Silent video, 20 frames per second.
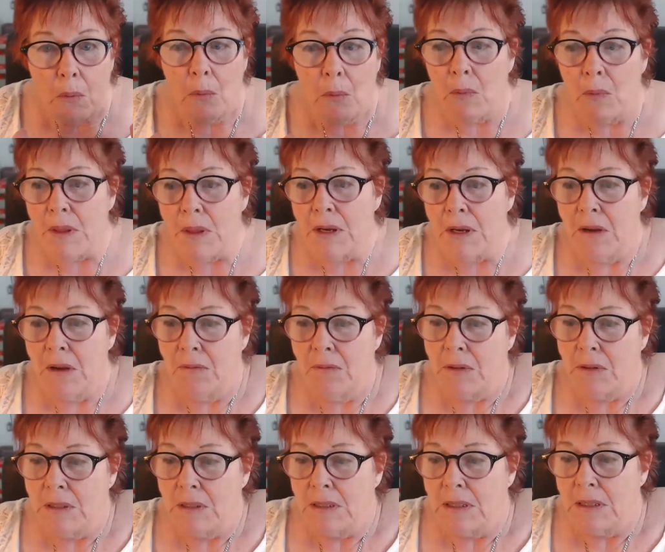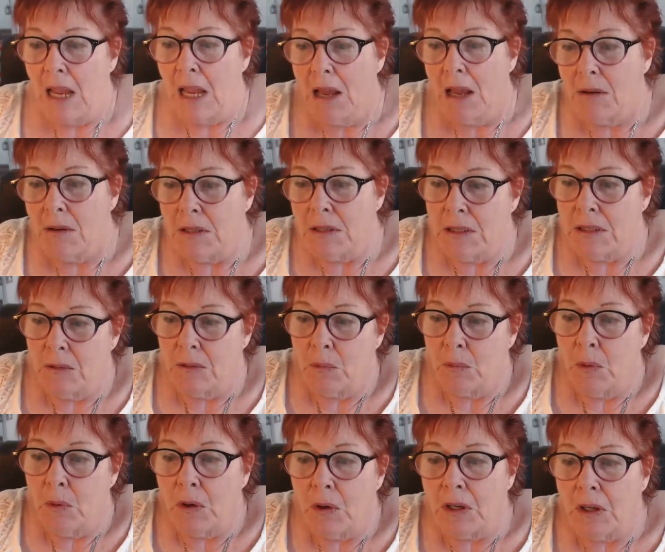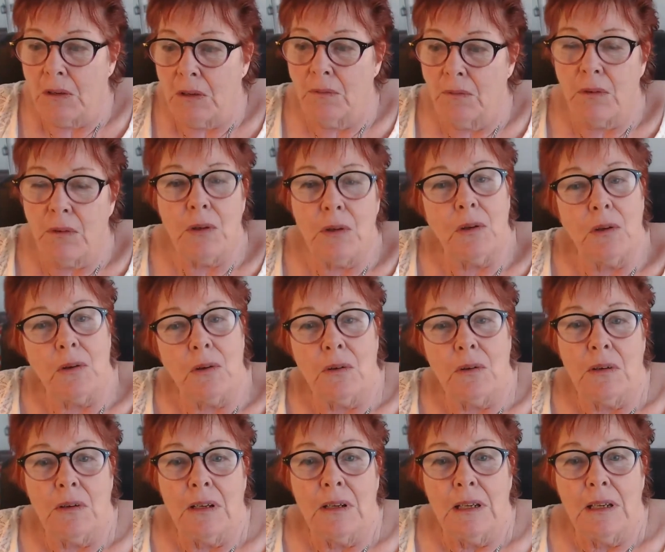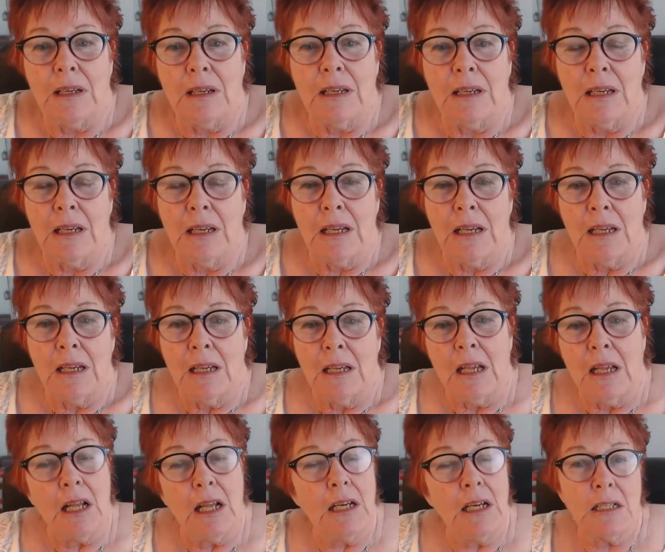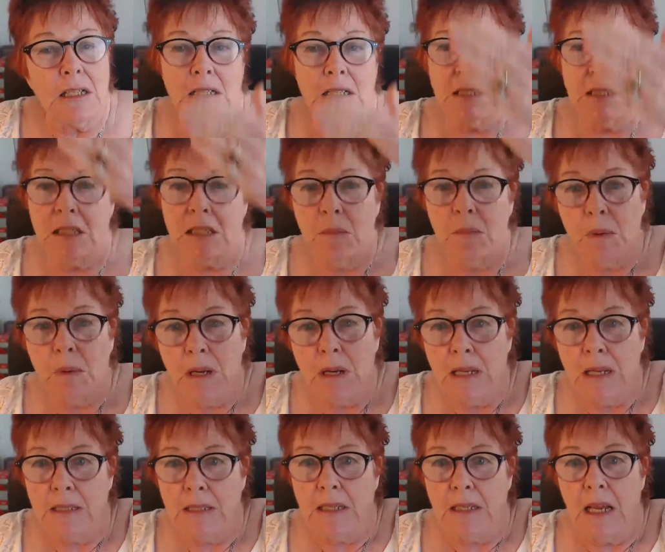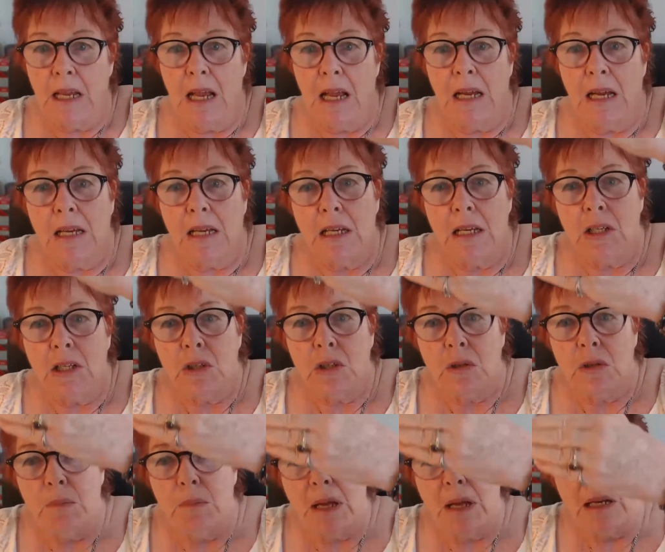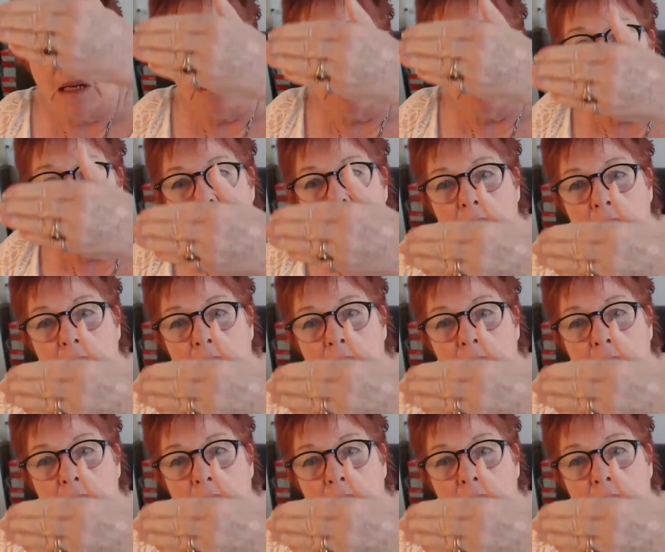the difference. How is it working for you? And it's as simple as Archangel Michael,